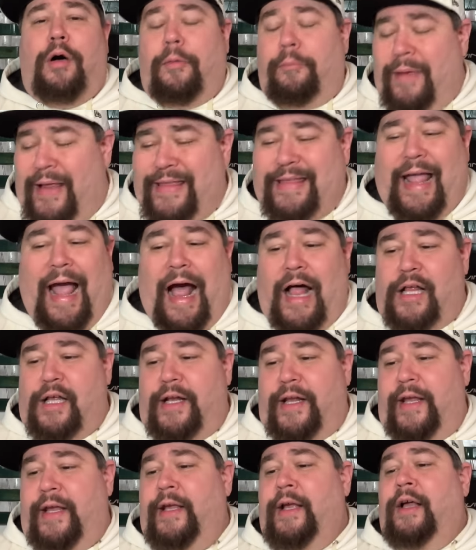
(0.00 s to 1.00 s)

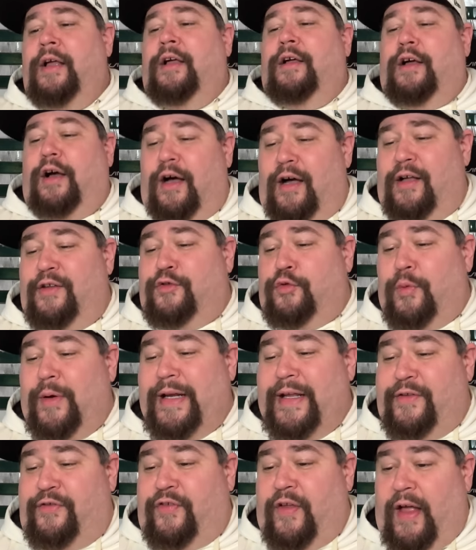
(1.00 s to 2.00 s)
mentality uh, is what
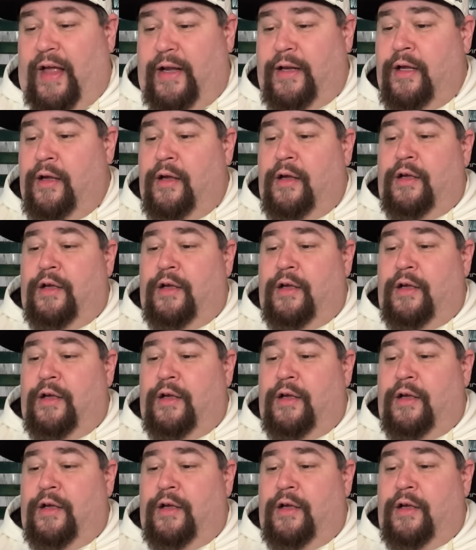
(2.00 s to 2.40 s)
he said.